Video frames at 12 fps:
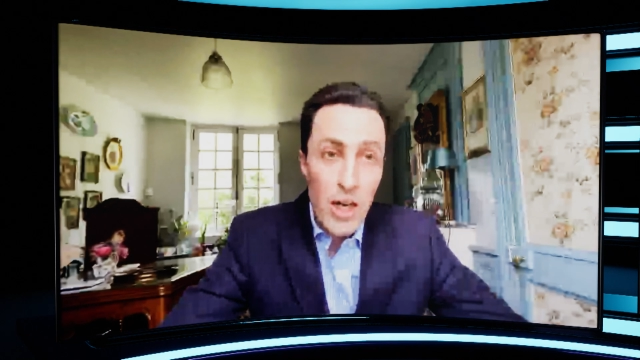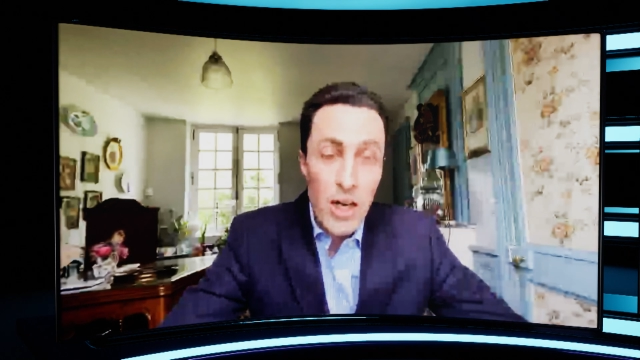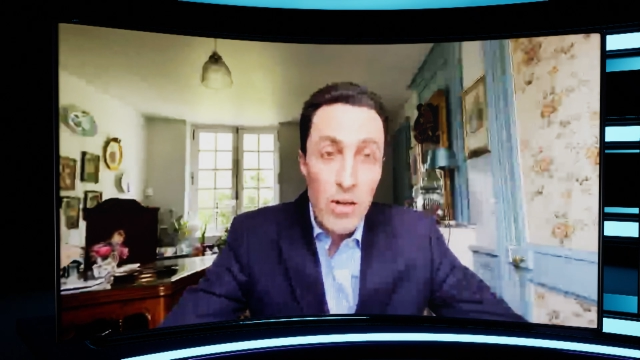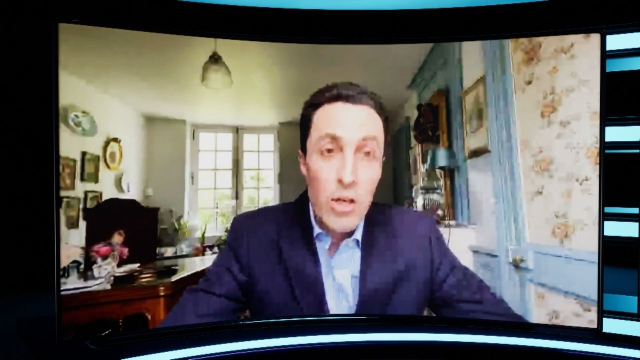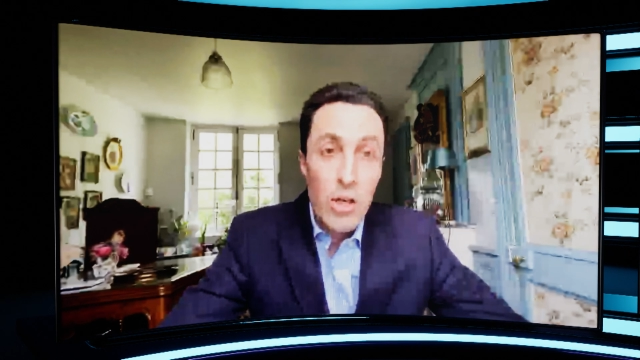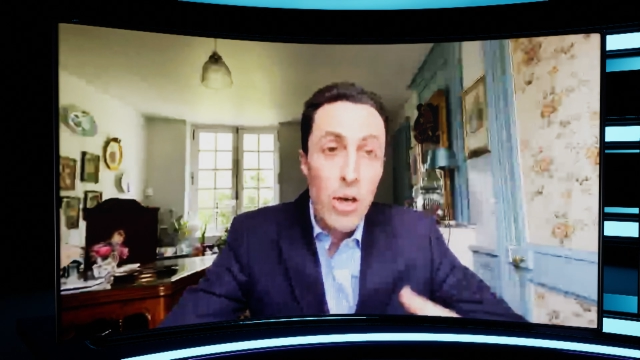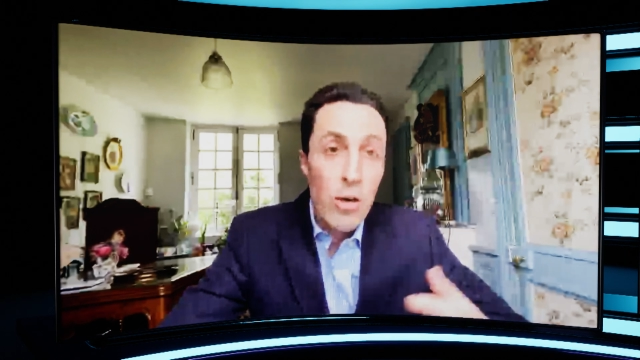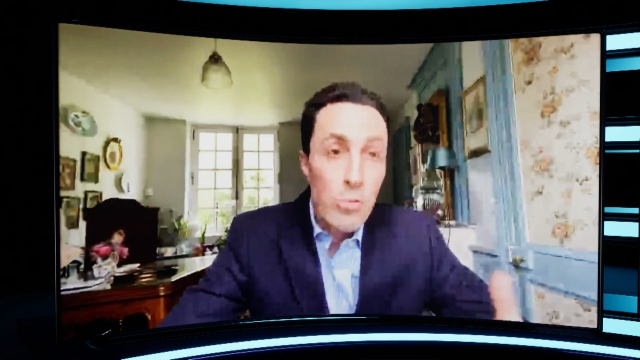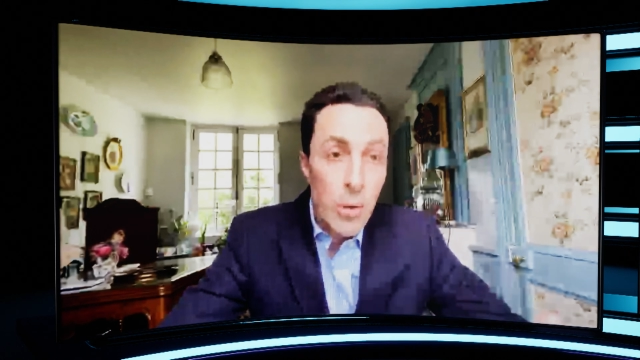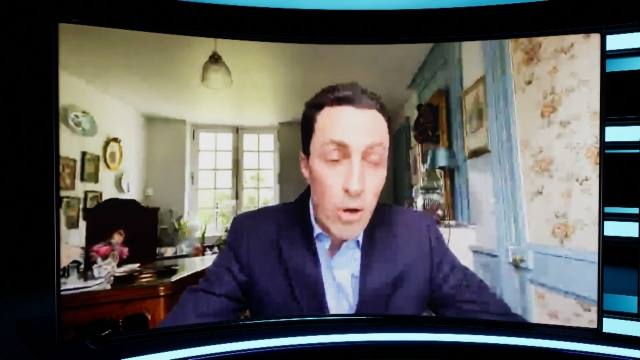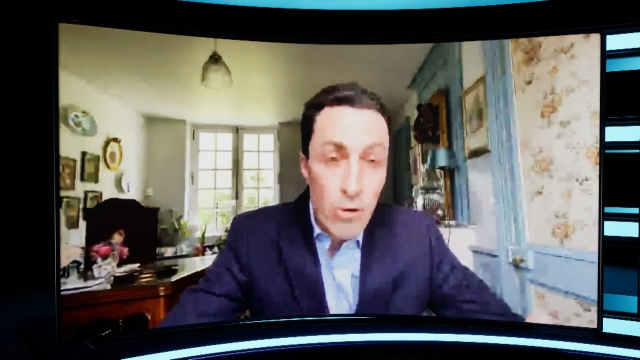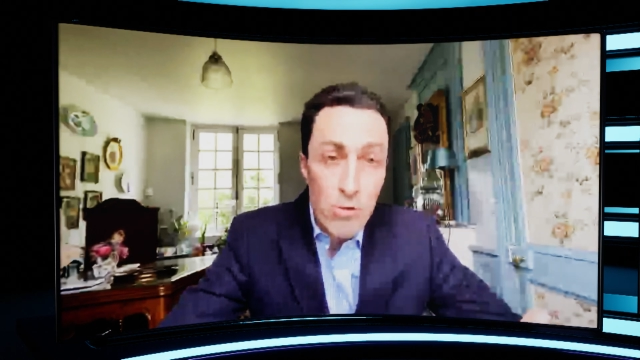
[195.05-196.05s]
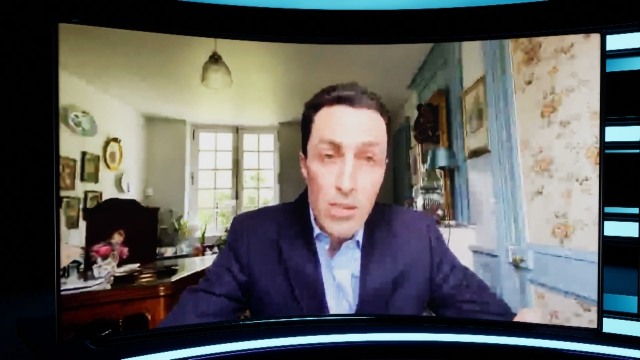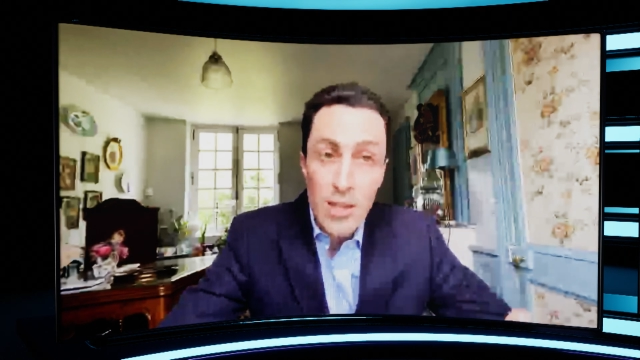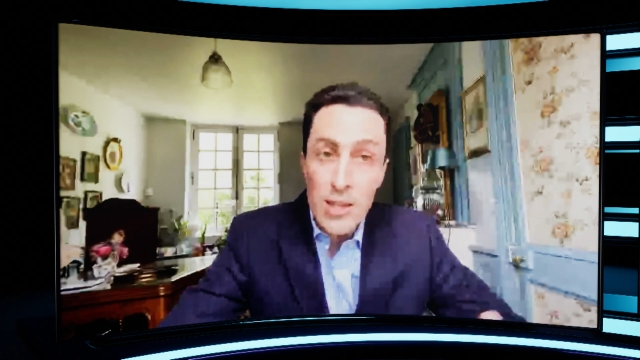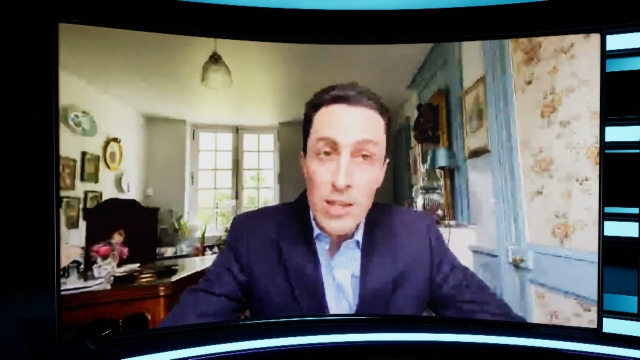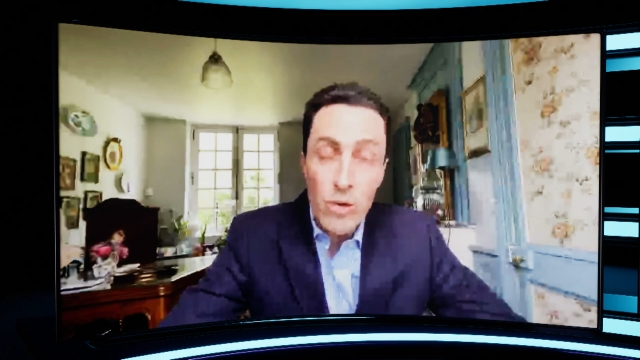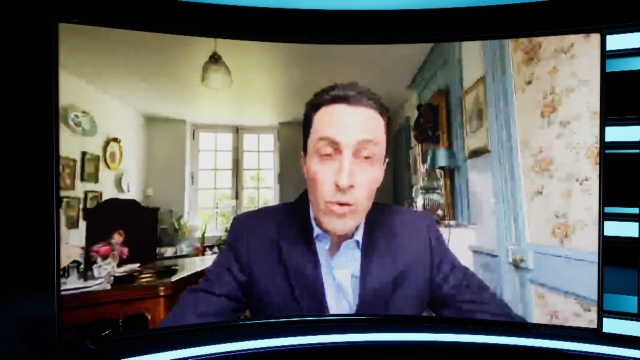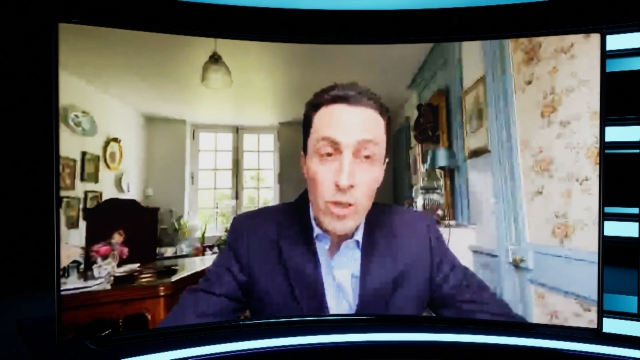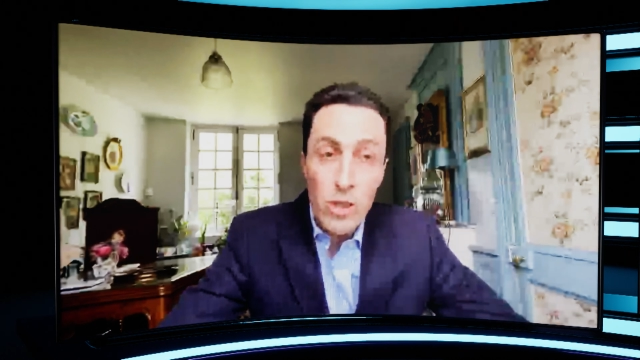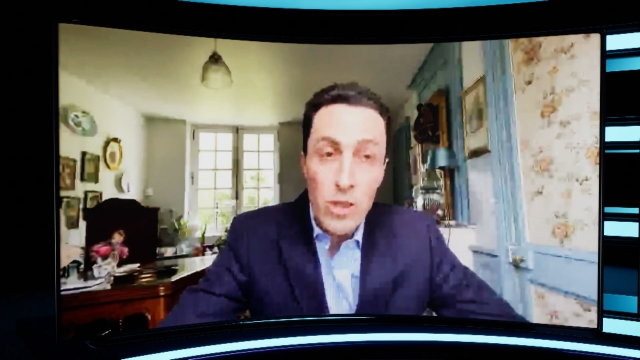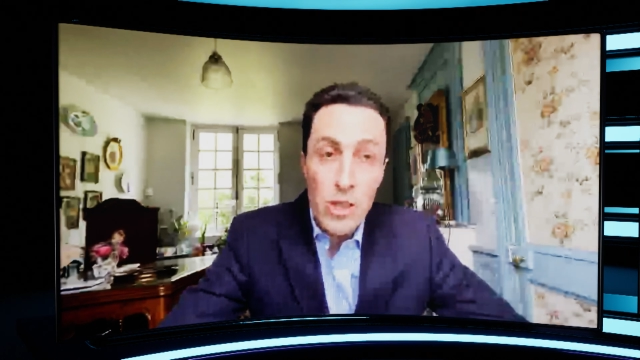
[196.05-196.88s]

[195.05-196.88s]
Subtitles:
on compounds and so on.